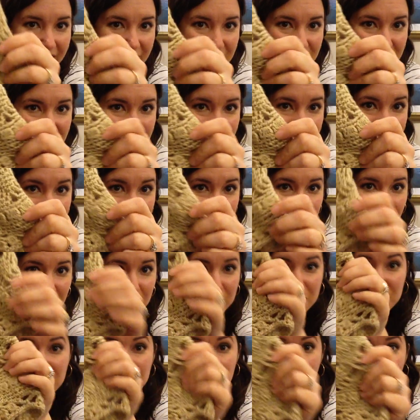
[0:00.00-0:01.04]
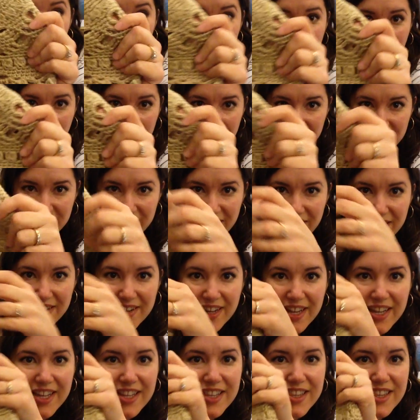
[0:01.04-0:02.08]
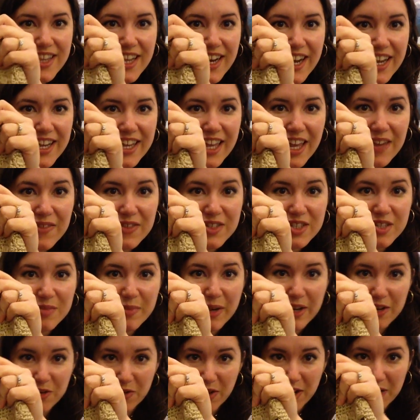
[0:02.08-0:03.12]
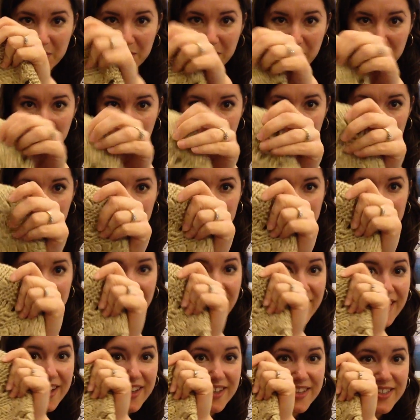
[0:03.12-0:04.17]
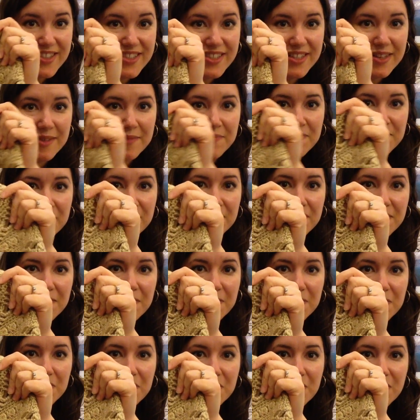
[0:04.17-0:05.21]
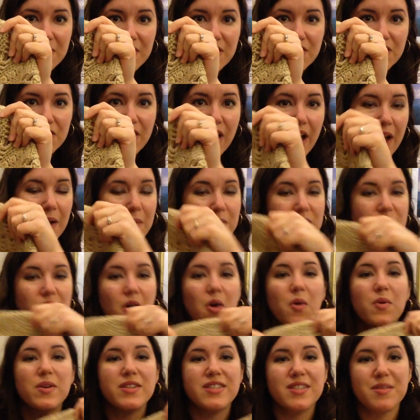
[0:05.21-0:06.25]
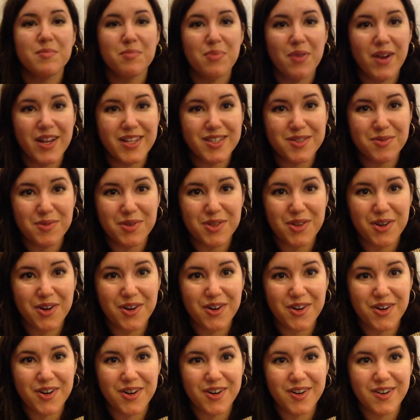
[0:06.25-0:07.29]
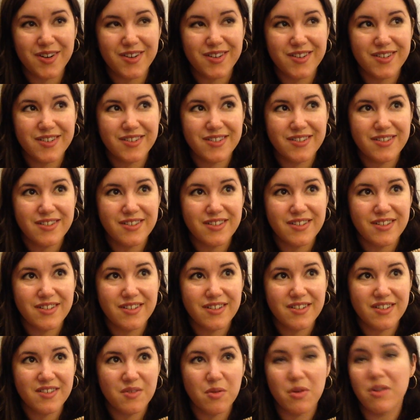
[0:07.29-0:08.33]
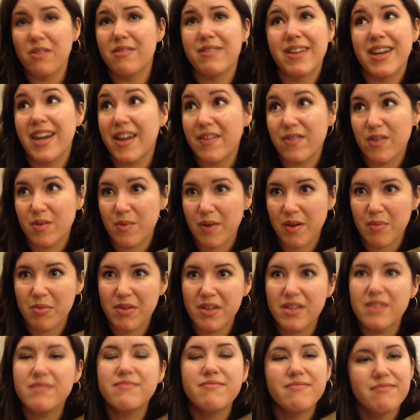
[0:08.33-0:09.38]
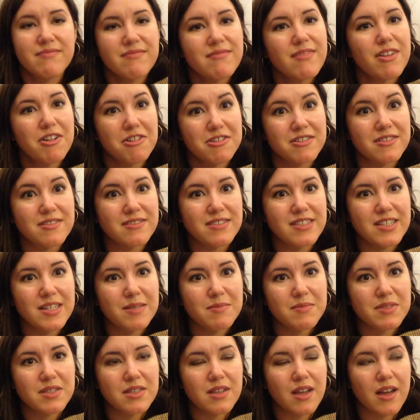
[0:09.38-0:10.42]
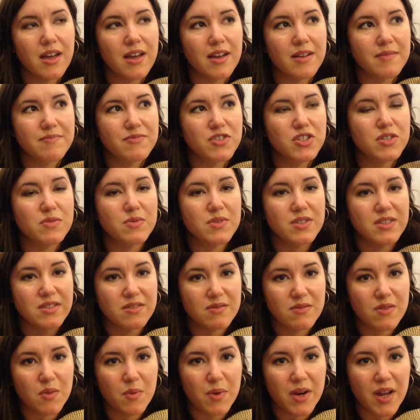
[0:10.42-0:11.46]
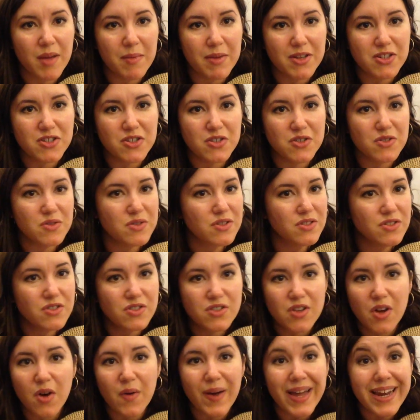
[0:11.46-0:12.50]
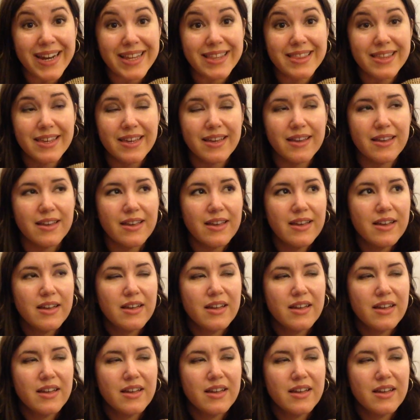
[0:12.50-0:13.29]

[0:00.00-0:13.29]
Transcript: had finished it, I was so proud of it that I gave it to my grandmother, because I was always impressed with her, well, in every way, but her seams, she was the one I mentioned who could sew anything,